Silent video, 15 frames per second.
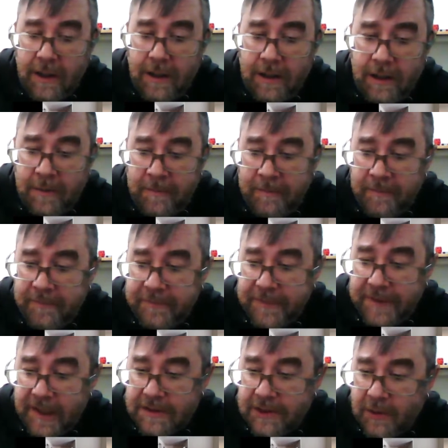
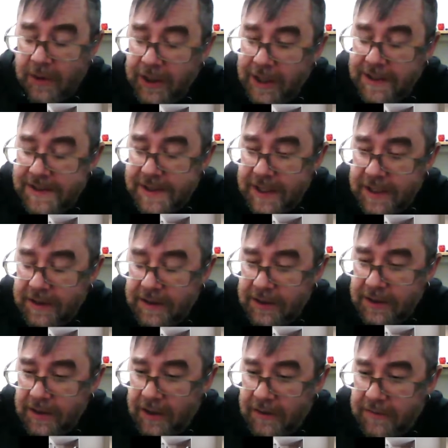So what do you guys think? Are
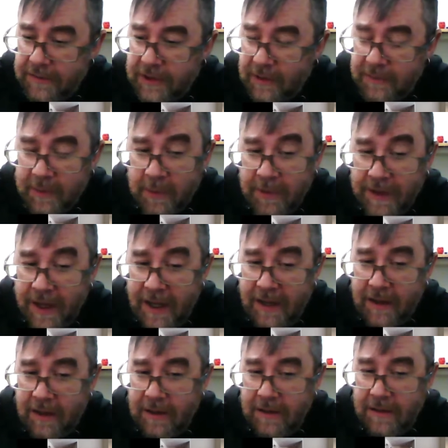you comfortable with that,
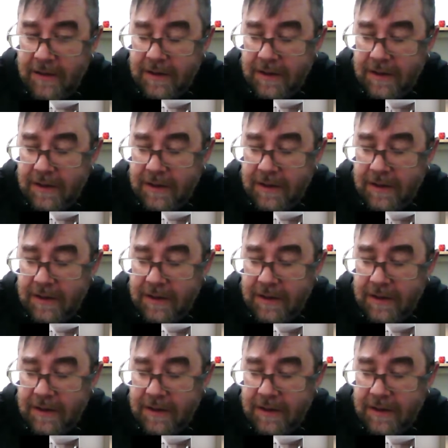or?